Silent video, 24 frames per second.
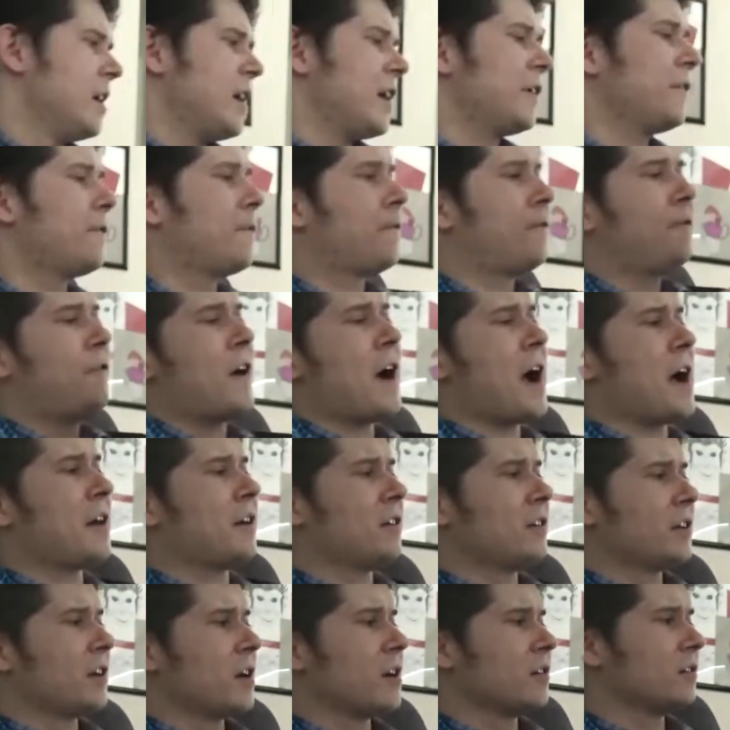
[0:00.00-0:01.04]
And
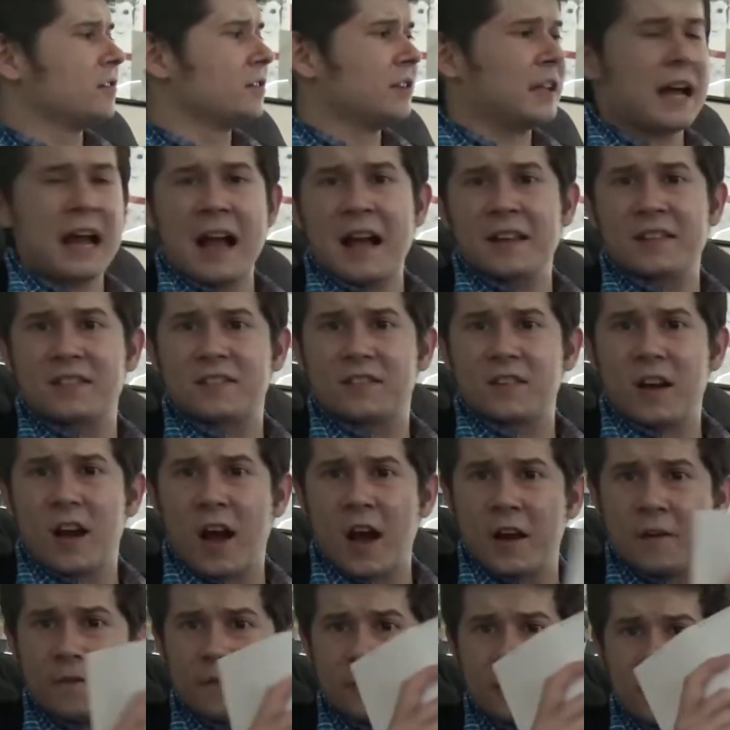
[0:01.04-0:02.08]
finally, our last
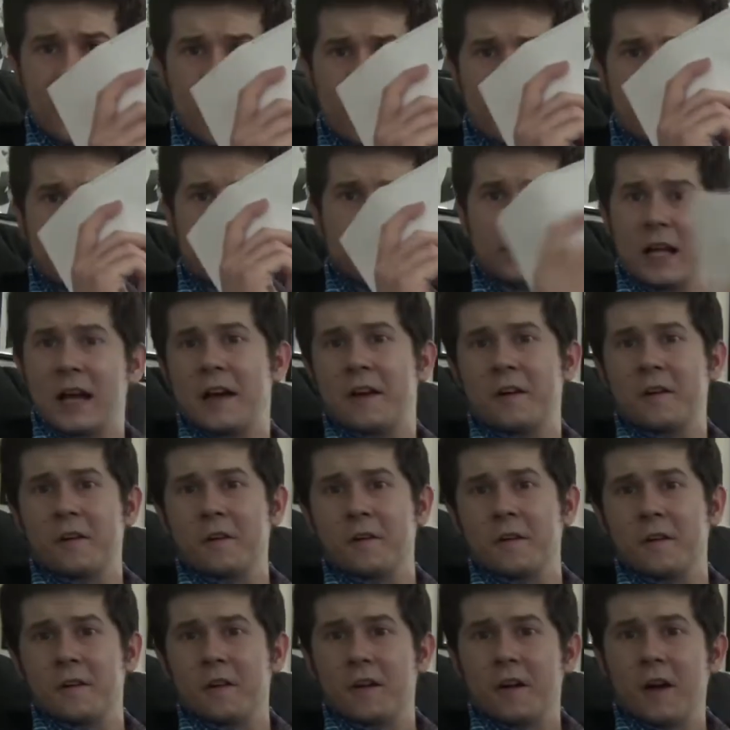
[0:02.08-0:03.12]
envelope
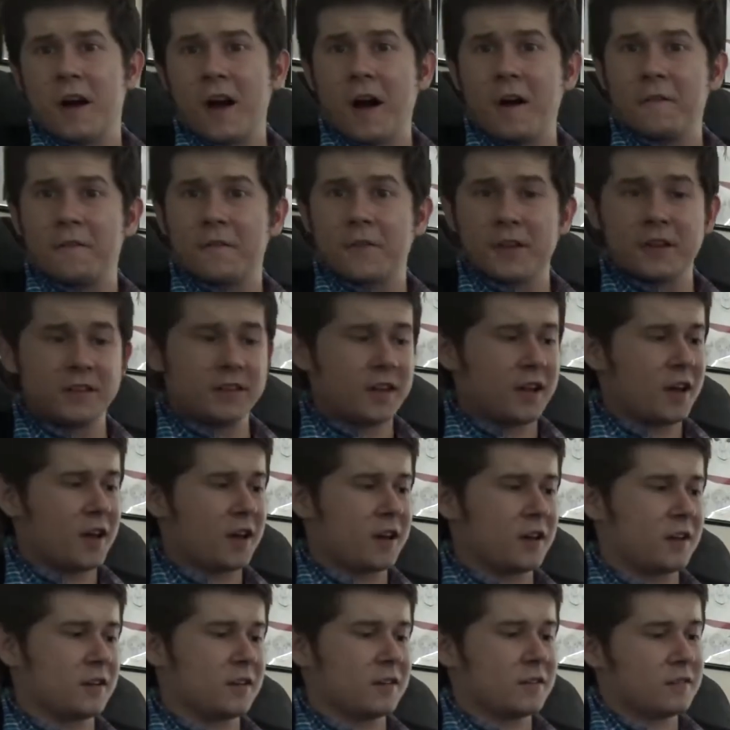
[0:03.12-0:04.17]
letter of the
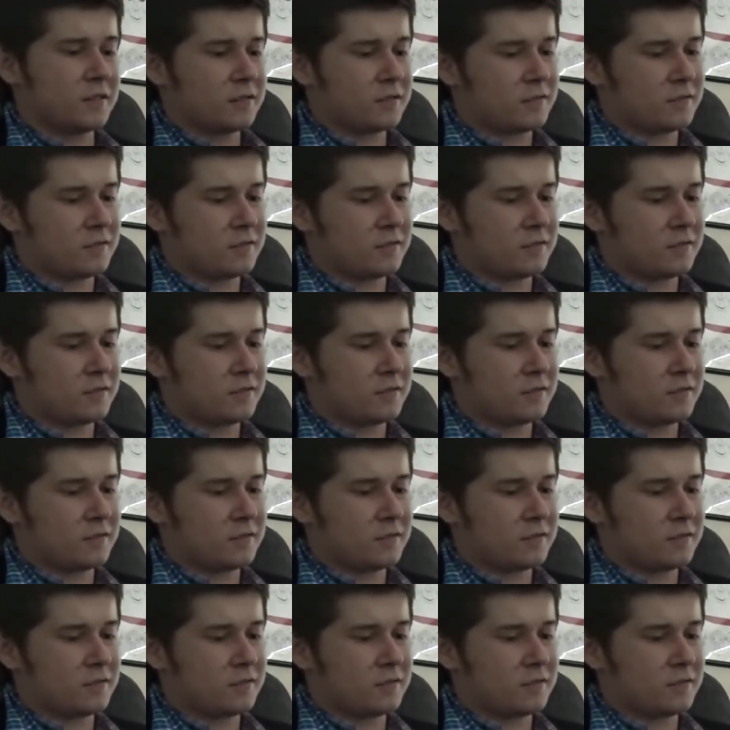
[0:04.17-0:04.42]
day